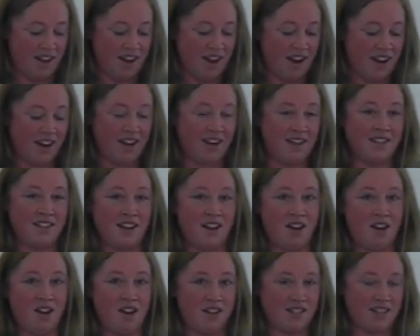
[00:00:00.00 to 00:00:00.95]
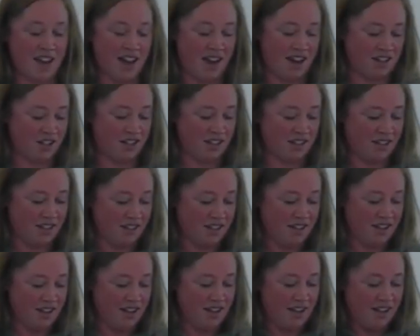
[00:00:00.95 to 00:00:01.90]
And a call to action.
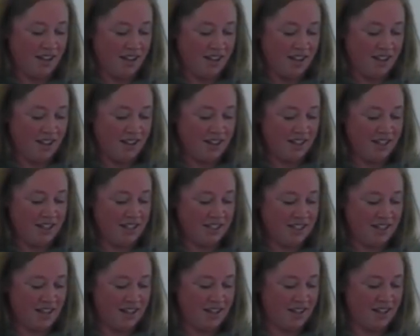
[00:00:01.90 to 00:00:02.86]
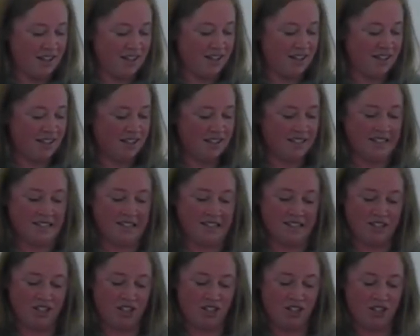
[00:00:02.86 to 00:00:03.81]
Lysa
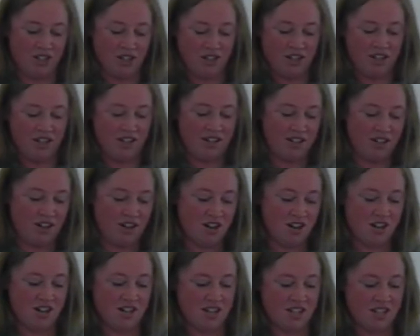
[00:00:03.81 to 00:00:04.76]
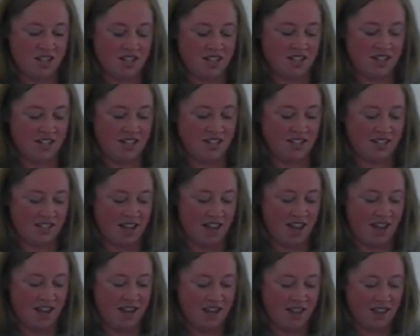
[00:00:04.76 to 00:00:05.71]
TerKeurst
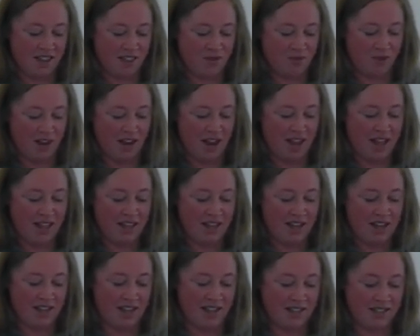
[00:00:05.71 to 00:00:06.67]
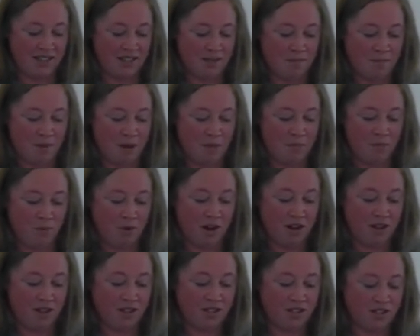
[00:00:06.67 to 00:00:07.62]
said, The reality is, my
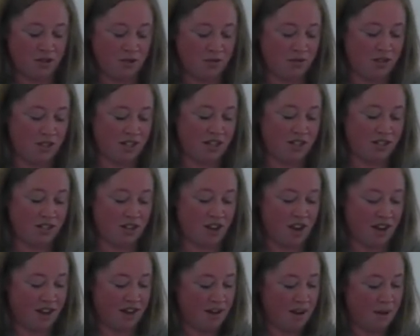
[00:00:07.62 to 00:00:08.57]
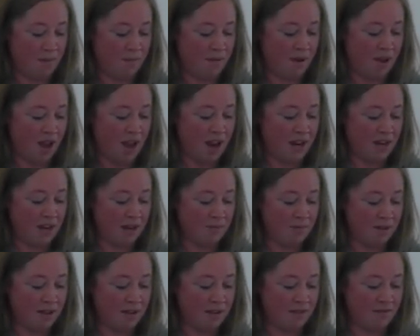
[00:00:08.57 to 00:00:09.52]
prayers don't change God, but I
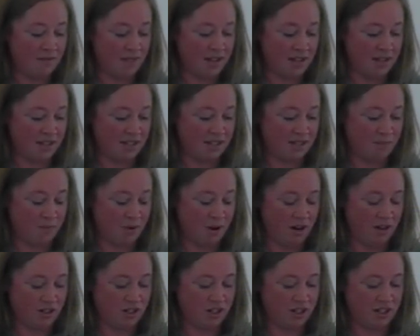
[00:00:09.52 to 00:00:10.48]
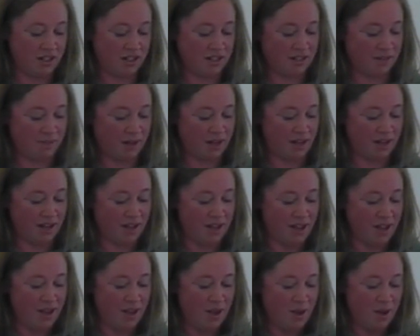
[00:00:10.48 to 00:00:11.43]
am convinced prayer changes me.
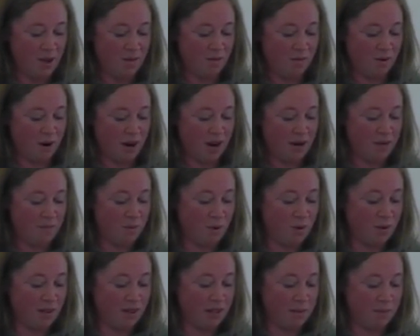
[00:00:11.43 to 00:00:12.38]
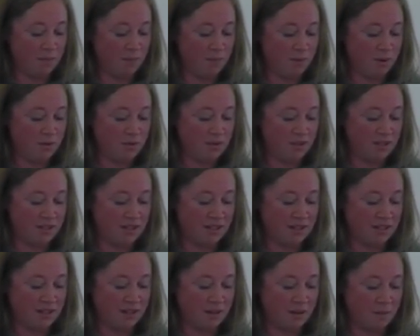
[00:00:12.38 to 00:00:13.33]
Praying boldly
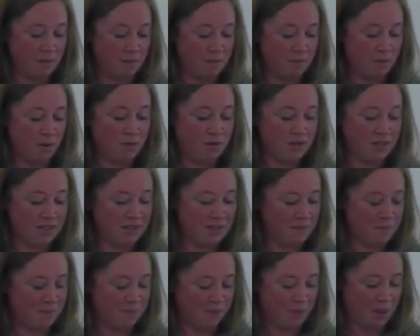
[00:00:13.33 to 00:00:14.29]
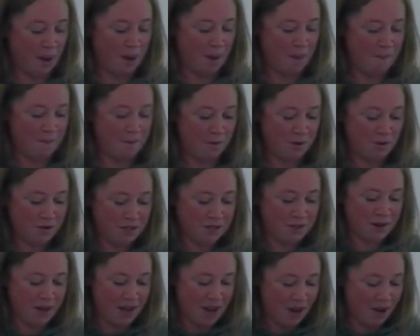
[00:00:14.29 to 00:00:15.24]
boosts, boots,
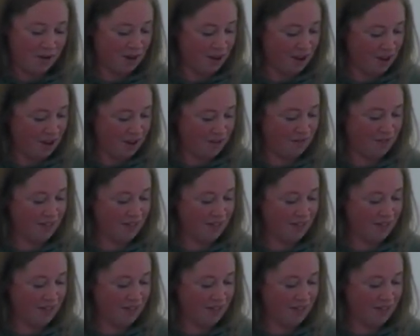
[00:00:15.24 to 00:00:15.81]
boots me out of